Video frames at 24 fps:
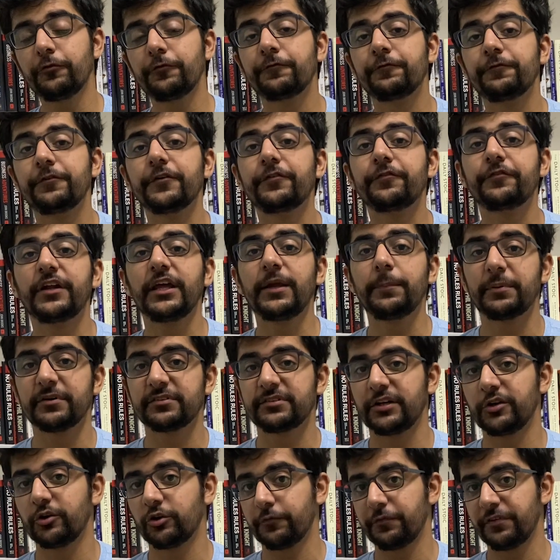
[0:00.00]
to
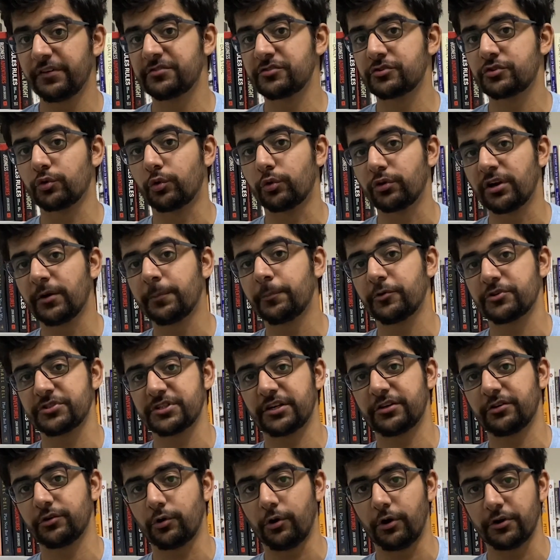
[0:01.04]
50% of its total
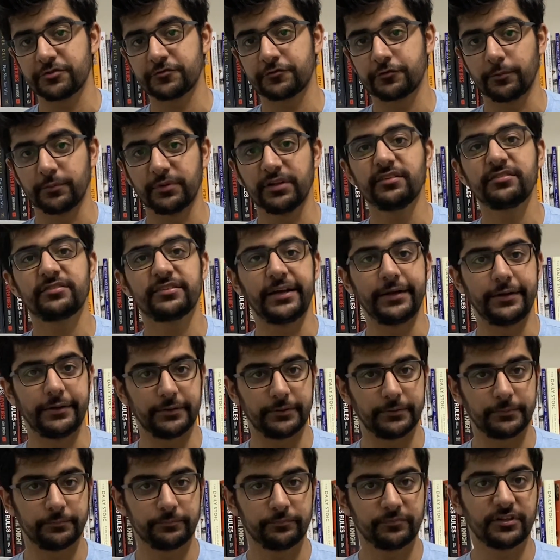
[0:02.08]
project cost from the
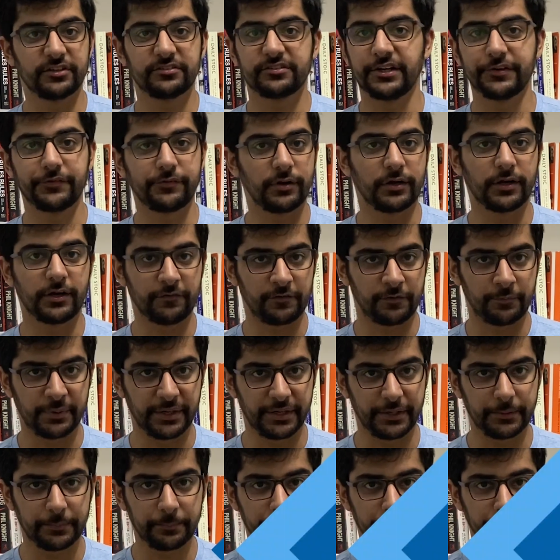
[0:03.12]
center, the central government.